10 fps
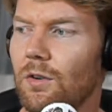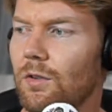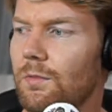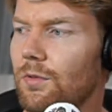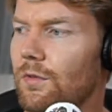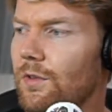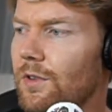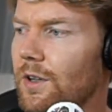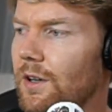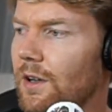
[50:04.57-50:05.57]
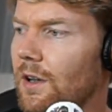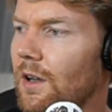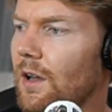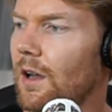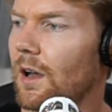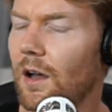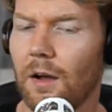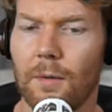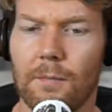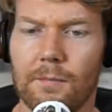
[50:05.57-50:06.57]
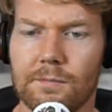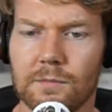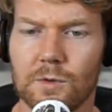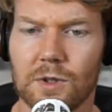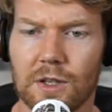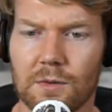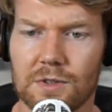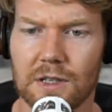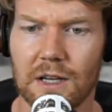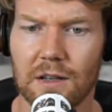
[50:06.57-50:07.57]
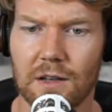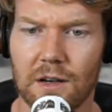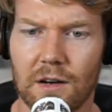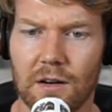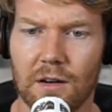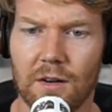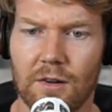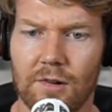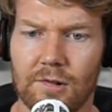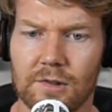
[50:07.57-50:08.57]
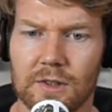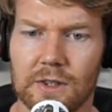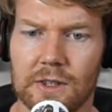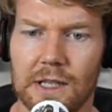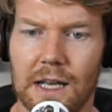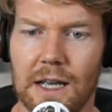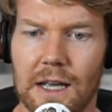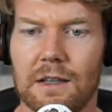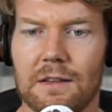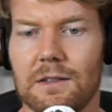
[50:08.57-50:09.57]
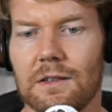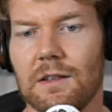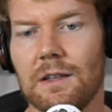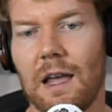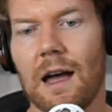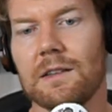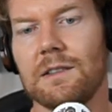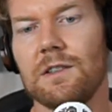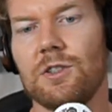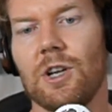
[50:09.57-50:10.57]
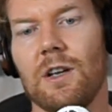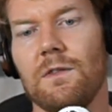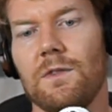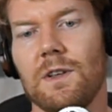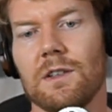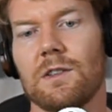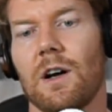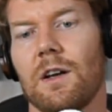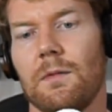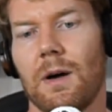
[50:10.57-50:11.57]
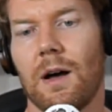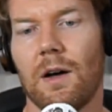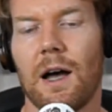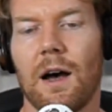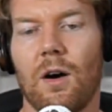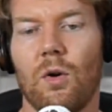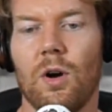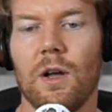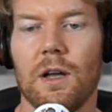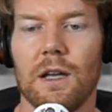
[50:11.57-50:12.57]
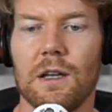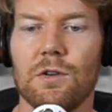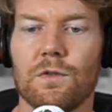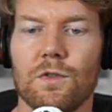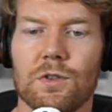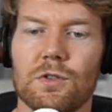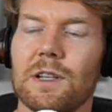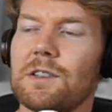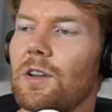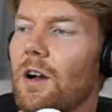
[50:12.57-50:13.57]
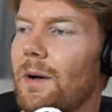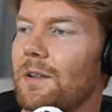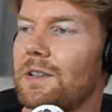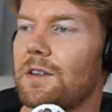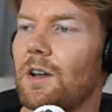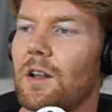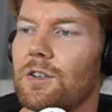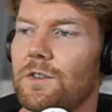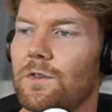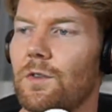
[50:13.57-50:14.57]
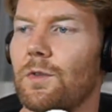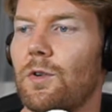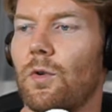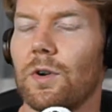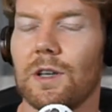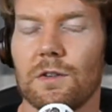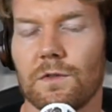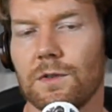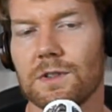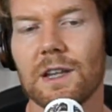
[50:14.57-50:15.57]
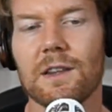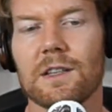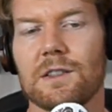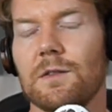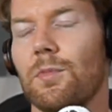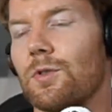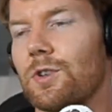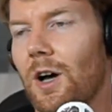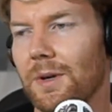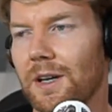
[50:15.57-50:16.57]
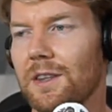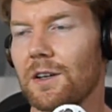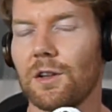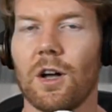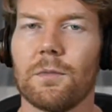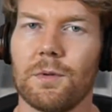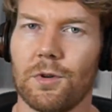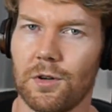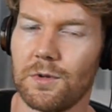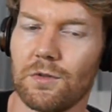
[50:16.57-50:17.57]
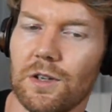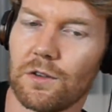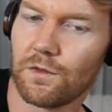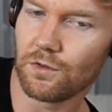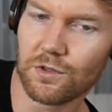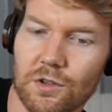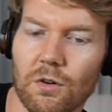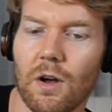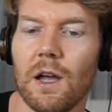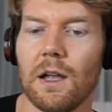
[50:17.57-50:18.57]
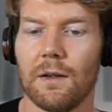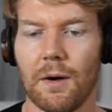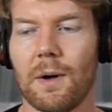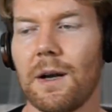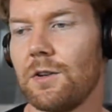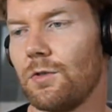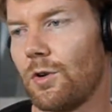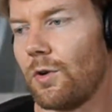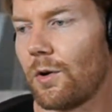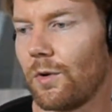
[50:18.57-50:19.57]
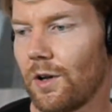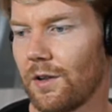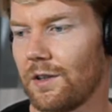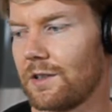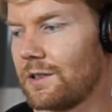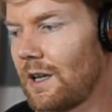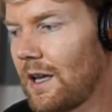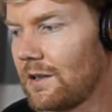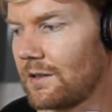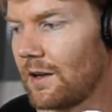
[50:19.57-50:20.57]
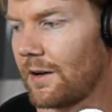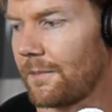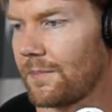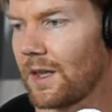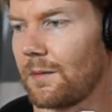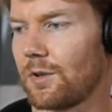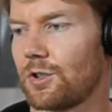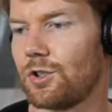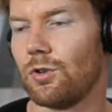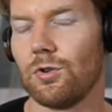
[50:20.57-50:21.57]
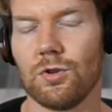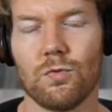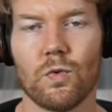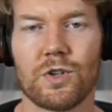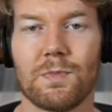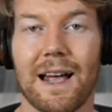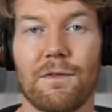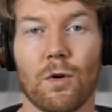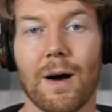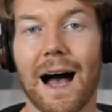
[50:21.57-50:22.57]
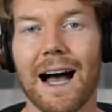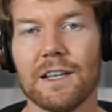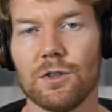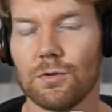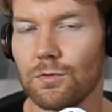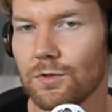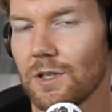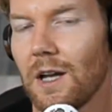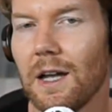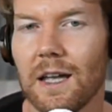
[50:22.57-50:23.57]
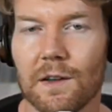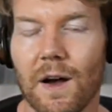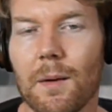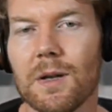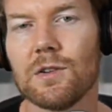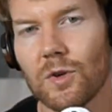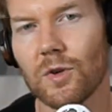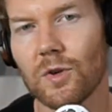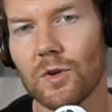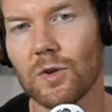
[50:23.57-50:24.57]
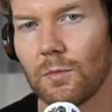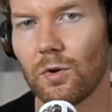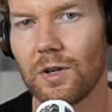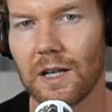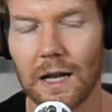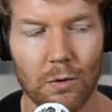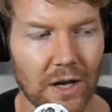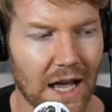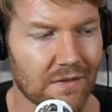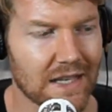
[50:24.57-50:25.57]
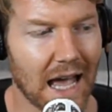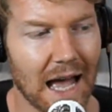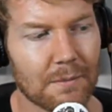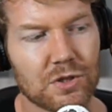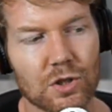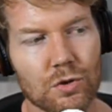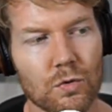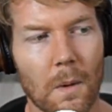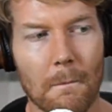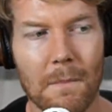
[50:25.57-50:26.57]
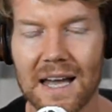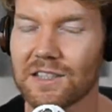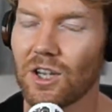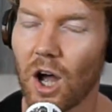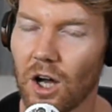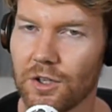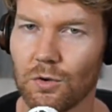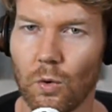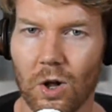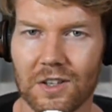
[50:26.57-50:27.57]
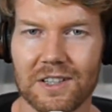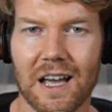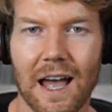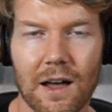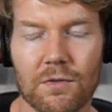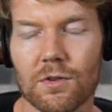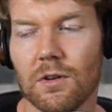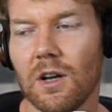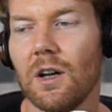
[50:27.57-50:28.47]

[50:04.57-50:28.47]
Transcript: whole approval thing when it comes to getting there. And yeah, see, JV is talking about how interviewing. So let's talk about technology for recording interviews. I think that's an important topic. I think a lot of people are going to be doing interviews. So how about I do a quick one on this, and I'm going to show you which platform I use. If I'm interviewing someone and I want to have the absolute best audio quality ever,